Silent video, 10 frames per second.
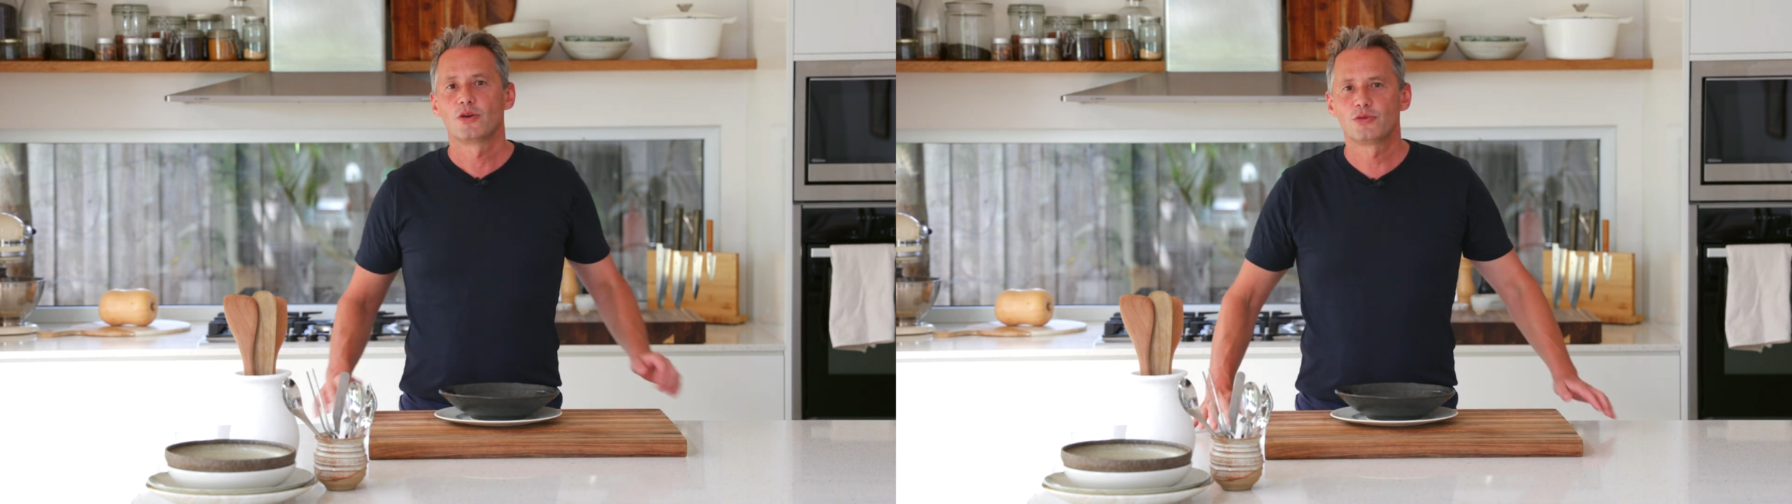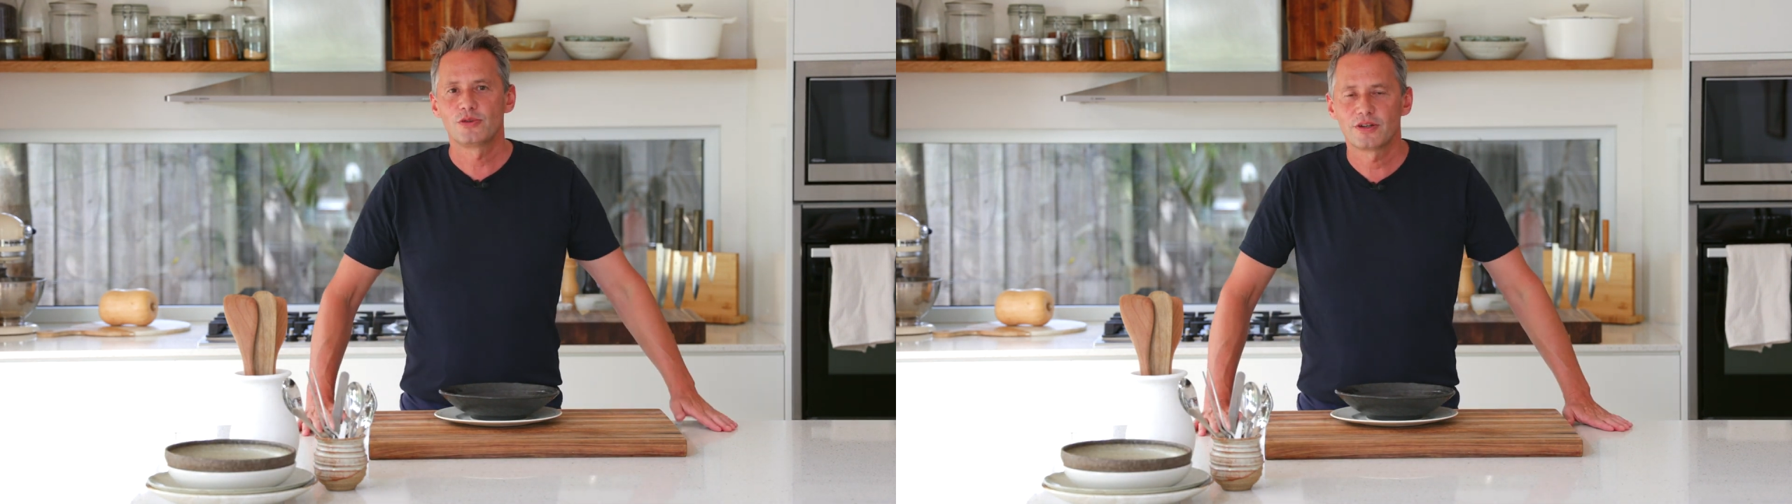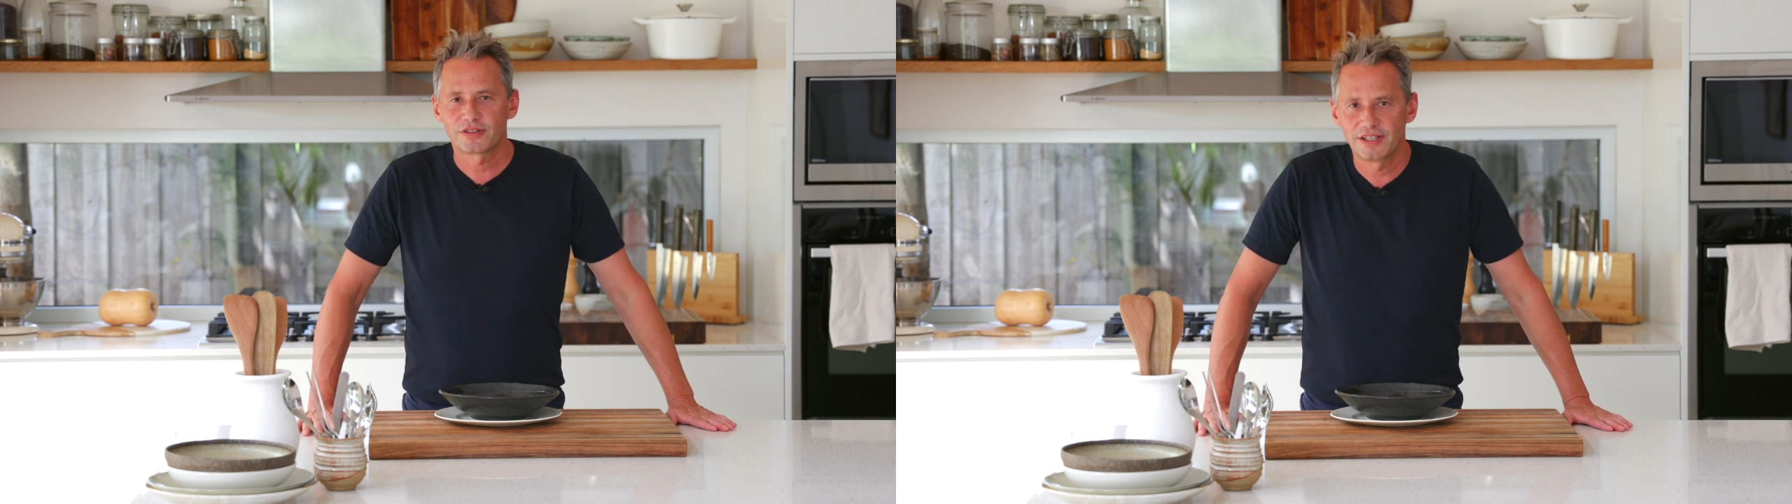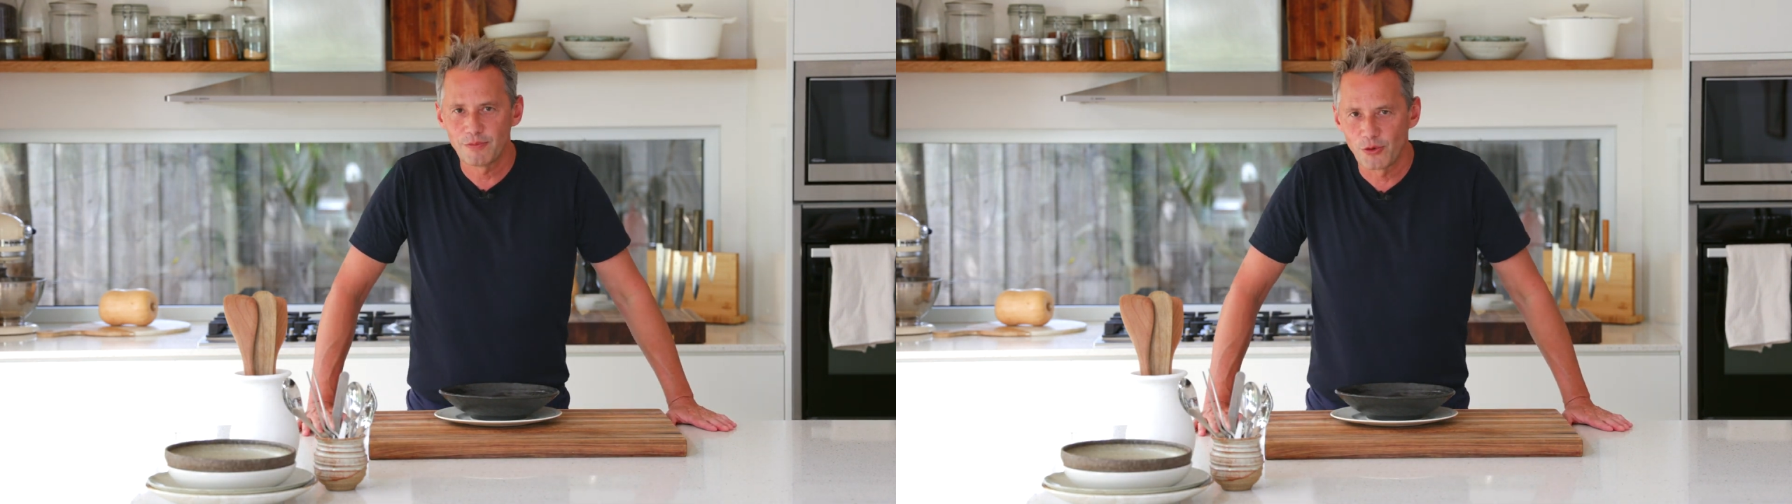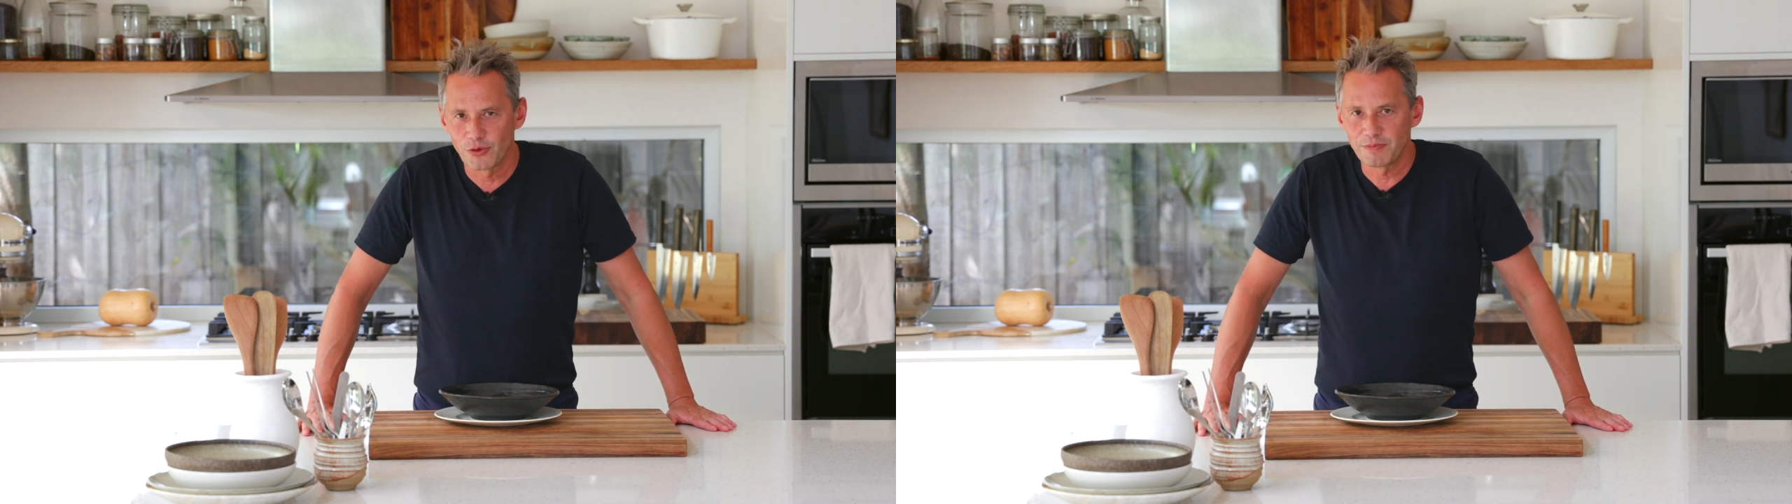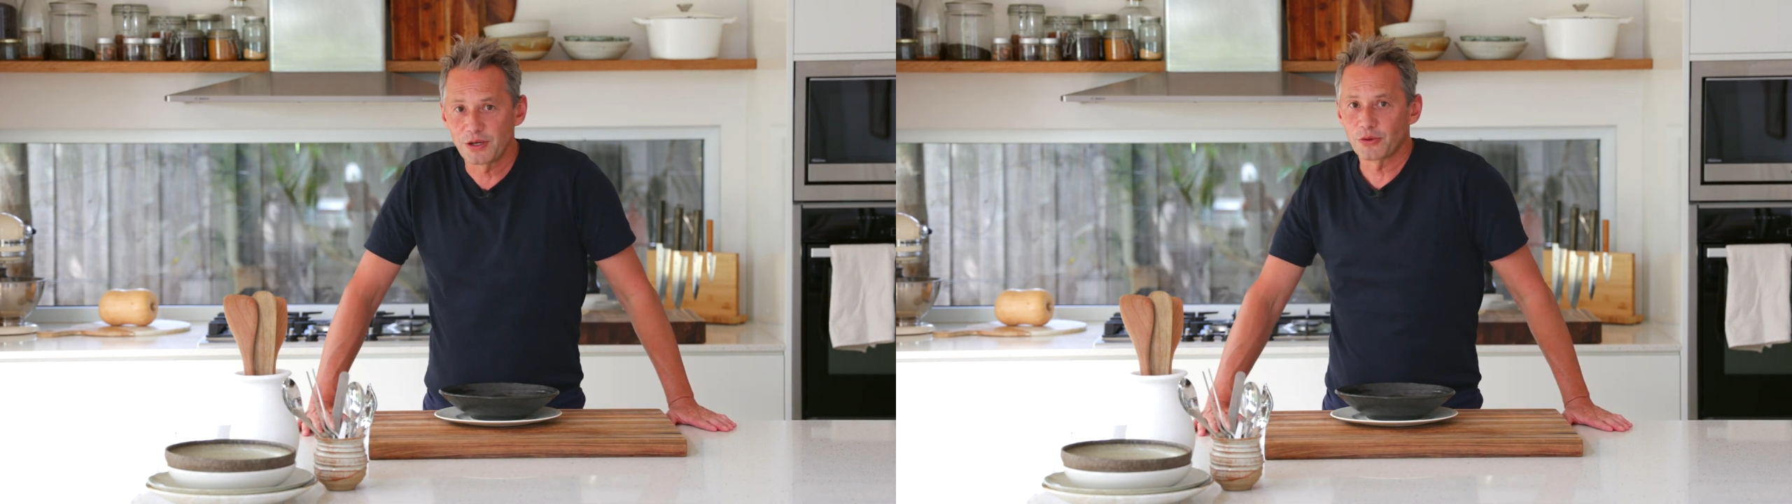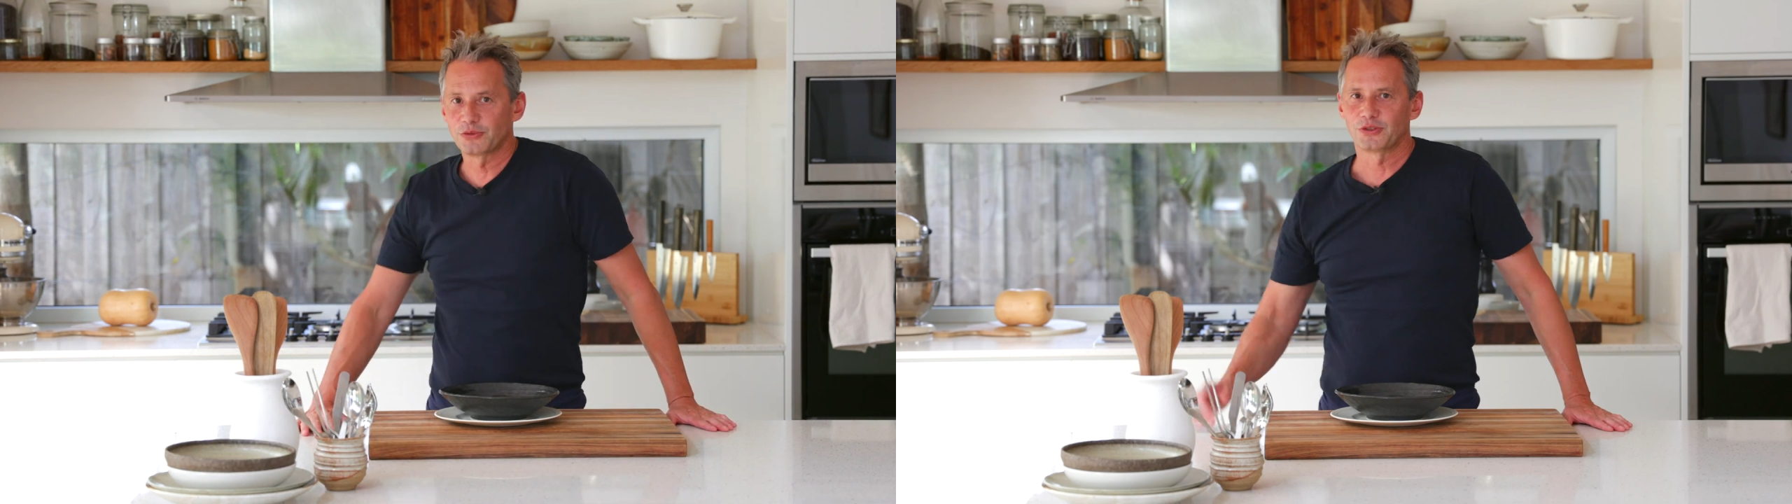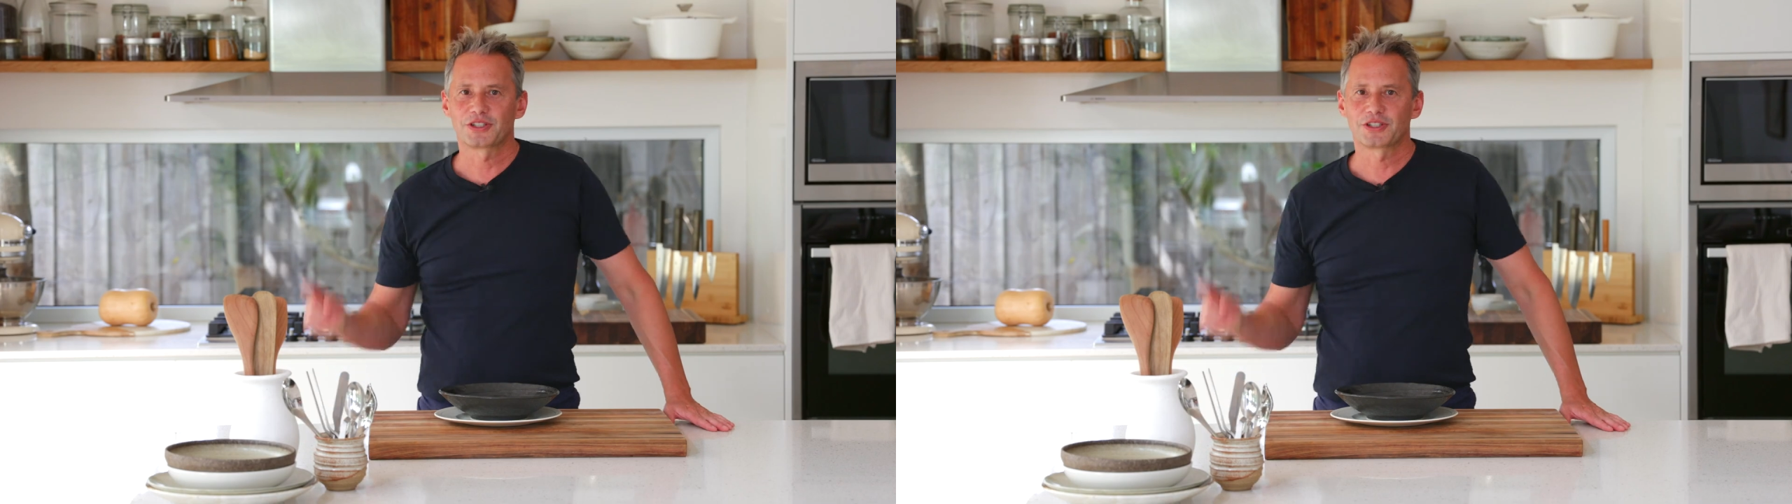do not anymore, because the